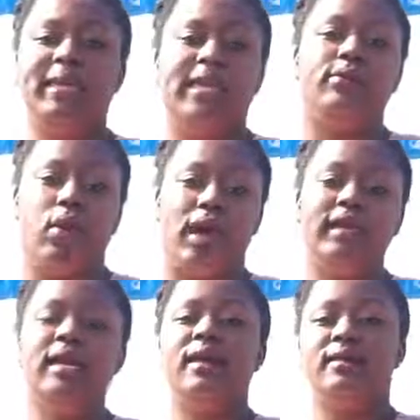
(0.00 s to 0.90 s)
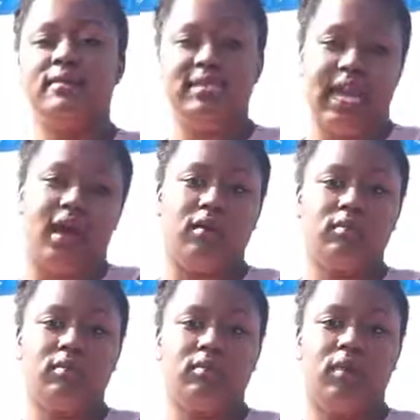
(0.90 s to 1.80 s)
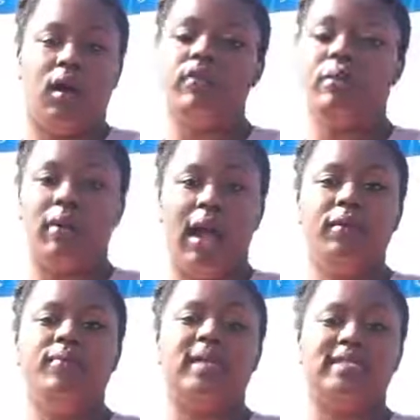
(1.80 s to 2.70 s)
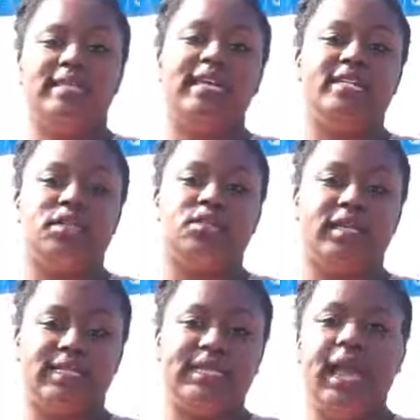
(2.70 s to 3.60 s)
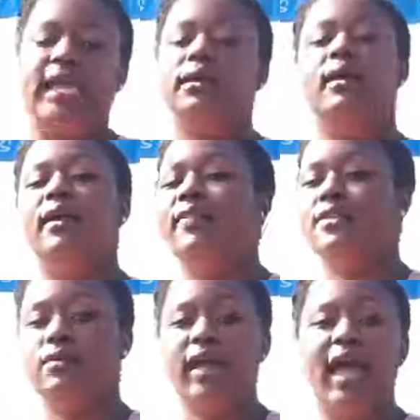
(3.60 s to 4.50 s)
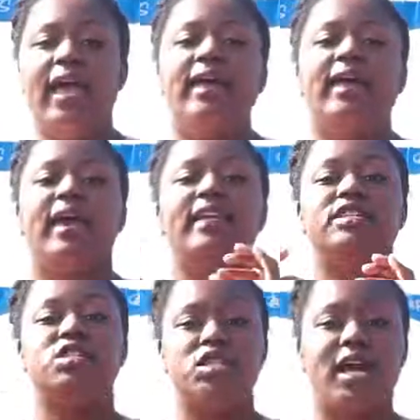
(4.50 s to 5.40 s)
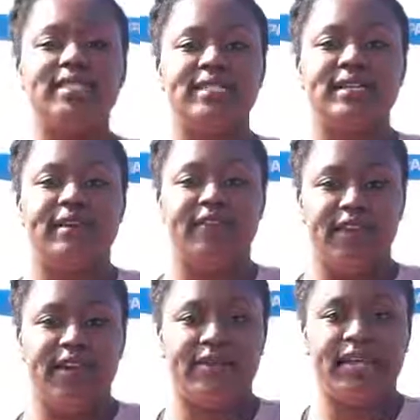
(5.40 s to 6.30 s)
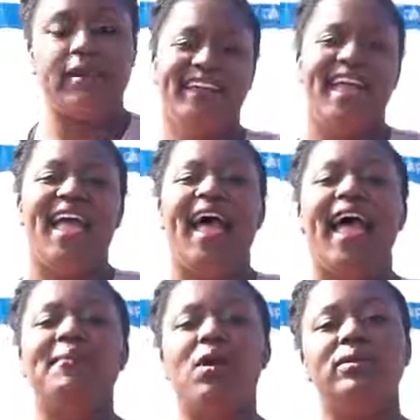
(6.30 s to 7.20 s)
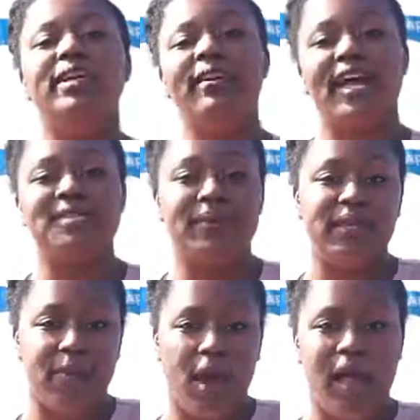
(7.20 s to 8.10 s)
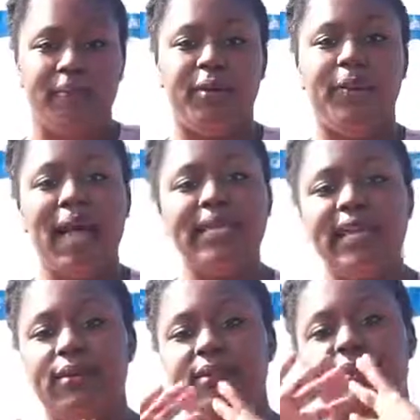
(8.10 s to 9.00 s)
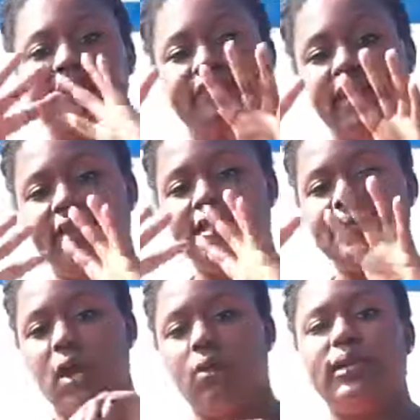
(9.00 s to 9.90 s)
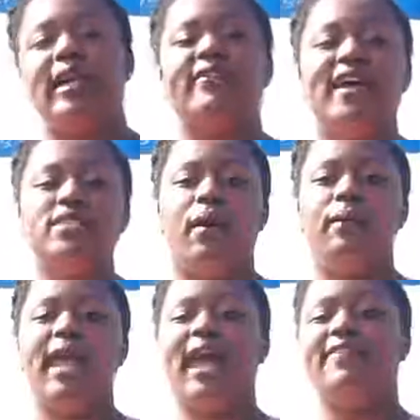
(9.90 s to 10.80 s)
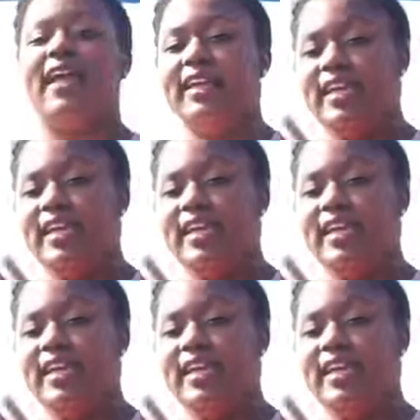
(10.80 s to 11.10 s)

key 1 down on their brow because it's easier to contain. That's okay. It is just fingertip. I am only grasping the ball and propelling it with my fingertips only, and that's why we have that